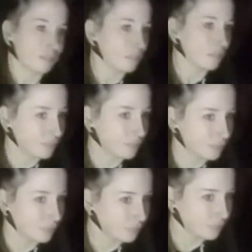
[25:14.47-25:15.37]

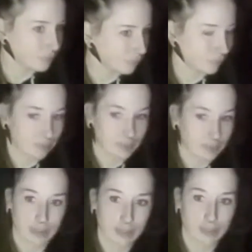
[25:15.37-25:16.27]
Lucifer to appear,
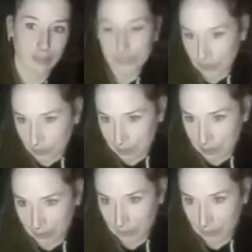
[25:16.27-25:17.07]
or in a way,